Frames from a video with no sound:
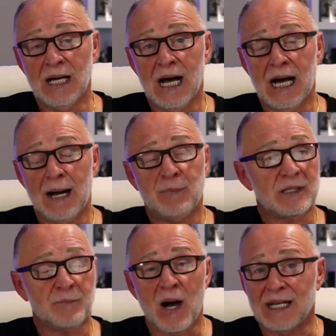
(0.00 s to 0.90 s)
Uh, put
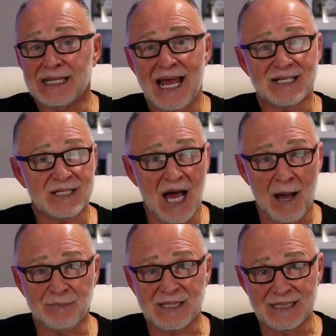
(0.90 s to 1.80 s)
the podcast
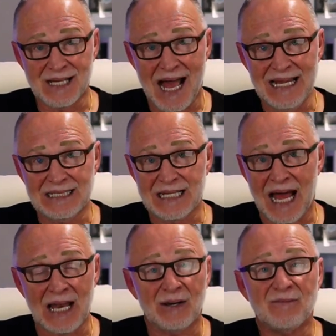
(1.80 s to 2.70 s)
up tonight.
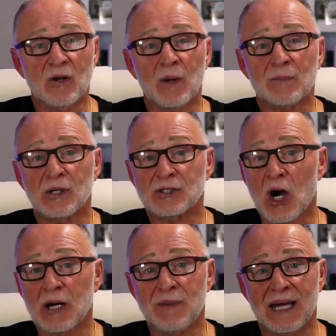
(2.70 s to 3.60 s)
I don't even know what I'm going to
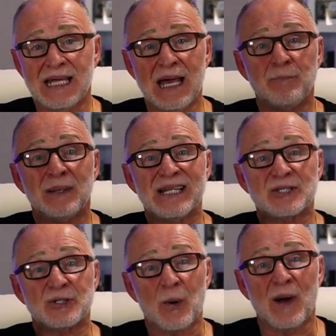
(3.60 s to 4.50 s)
talk about yet, but
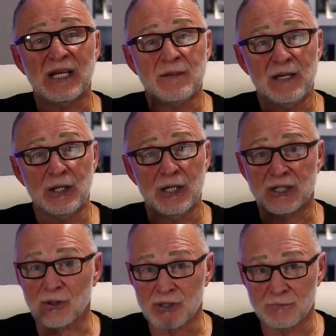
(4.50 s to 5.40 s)
it's going to be
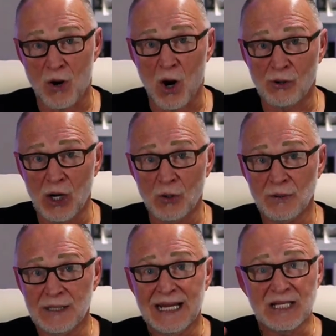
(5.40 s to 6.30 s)
good. So
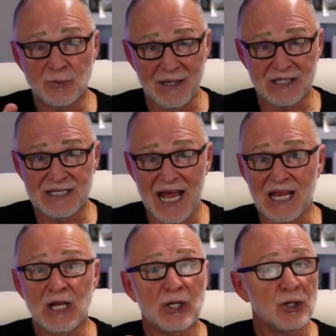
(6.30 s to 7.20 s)
tomorrow is Wednesday.